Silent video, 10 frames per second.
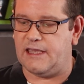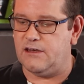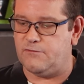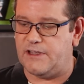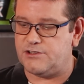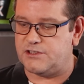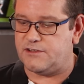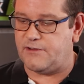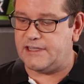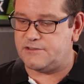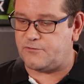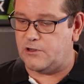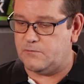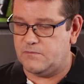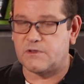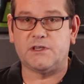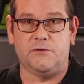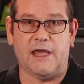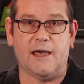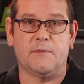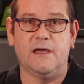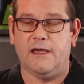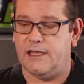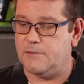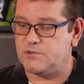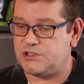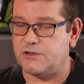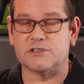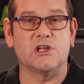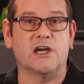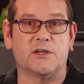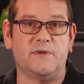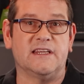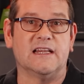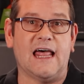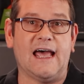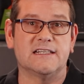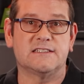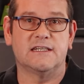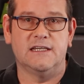innovation device from QNAP, and I'm sure it's not going to be the last.